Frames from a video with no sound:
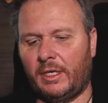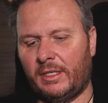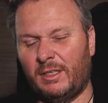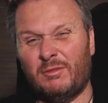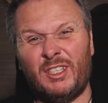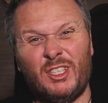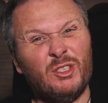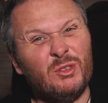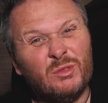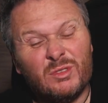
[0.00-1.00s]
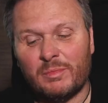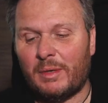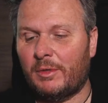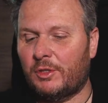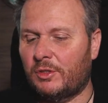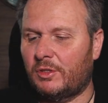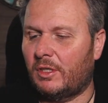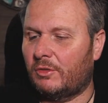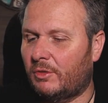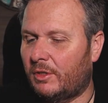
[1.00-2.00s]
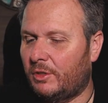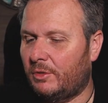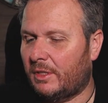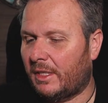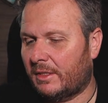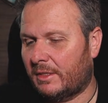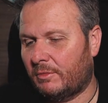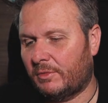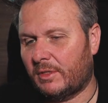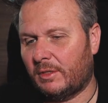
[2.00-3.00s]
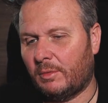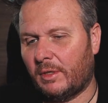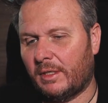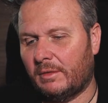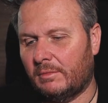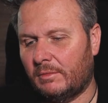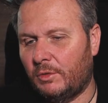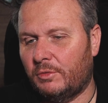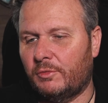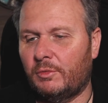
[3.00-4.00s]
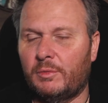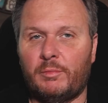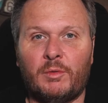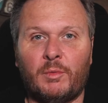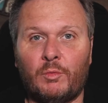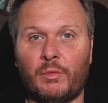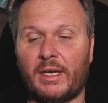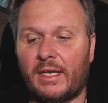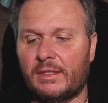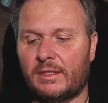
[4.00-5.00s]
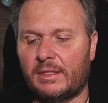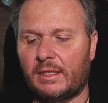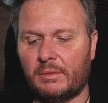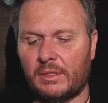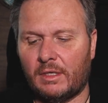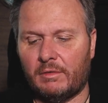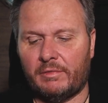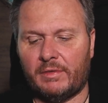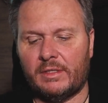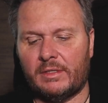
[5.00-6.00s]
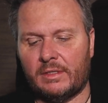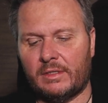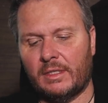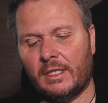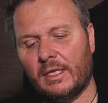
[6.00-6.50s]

I don't really use. Maybe I should start trying to use that because they're obviously quite useful. They put on all their lenses now, on these RF lenses.